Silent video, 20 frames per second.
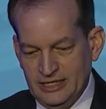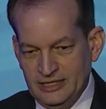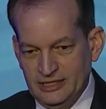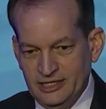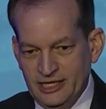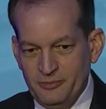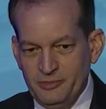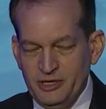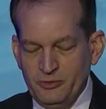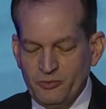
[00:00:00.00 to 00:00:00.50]

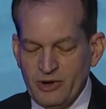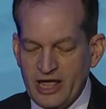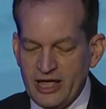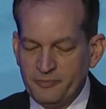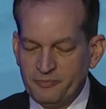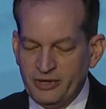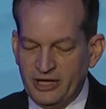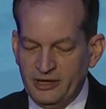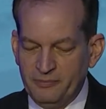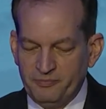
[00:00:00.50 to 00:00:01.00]
let me
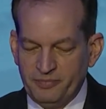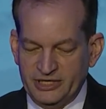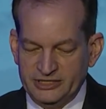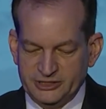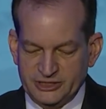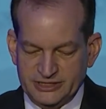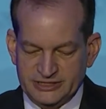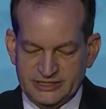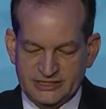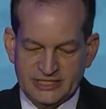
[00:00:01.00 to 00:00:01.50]
wrap up by
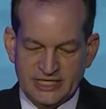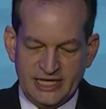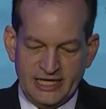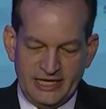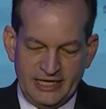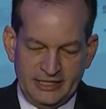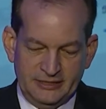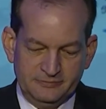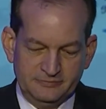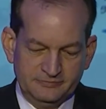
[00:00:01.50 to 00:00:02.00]
just
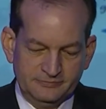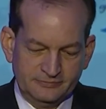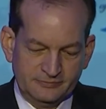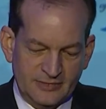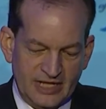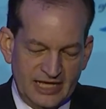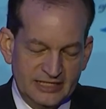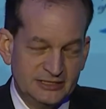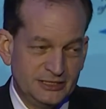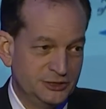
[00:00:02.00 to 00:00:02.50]
saying,
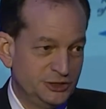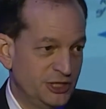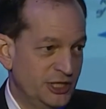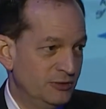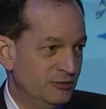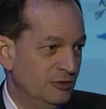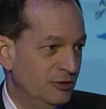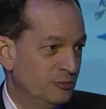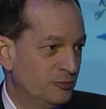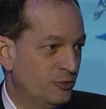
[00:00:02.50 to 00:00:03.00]
as a
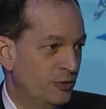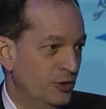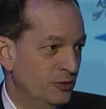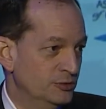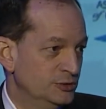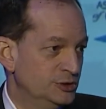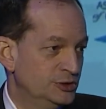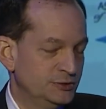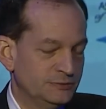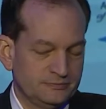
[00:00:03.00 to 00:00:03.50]
general
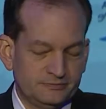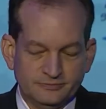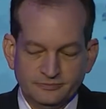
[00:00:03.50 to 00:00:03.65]
approach,